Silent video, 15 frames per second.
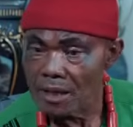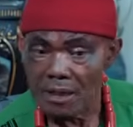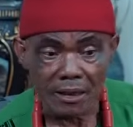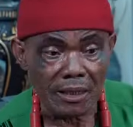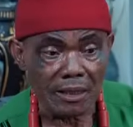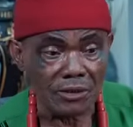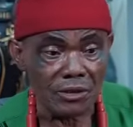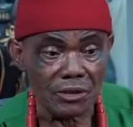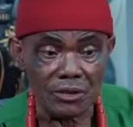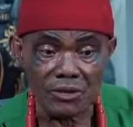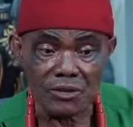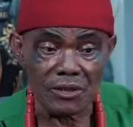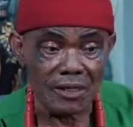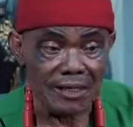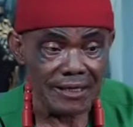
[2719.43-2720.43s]
Either she
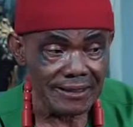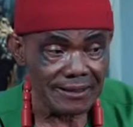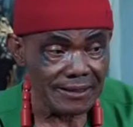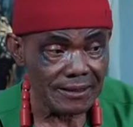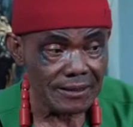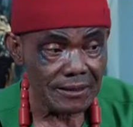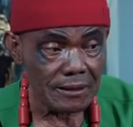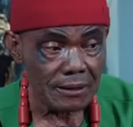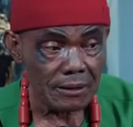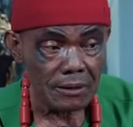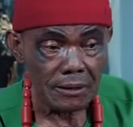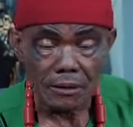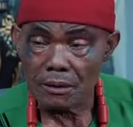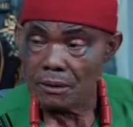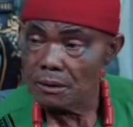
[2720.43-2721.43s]
is late
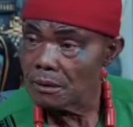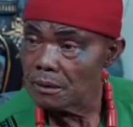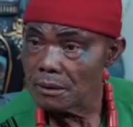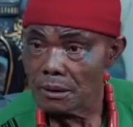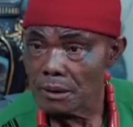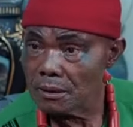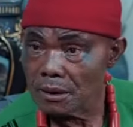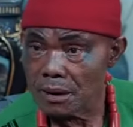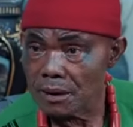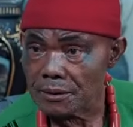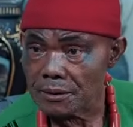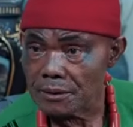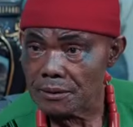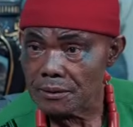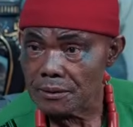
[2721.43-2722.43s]
or
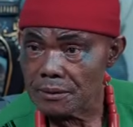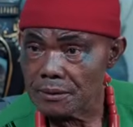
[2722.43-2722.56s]
not.